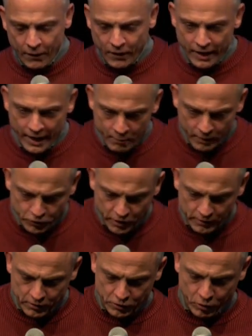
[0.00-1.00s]
In the name of
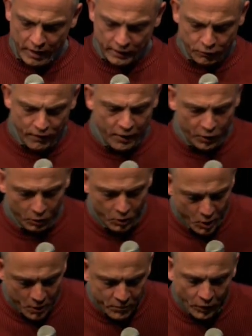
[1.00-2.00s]
Jesus Christ, Father,
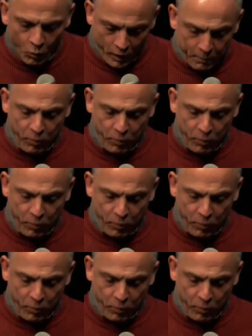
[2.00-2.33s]
we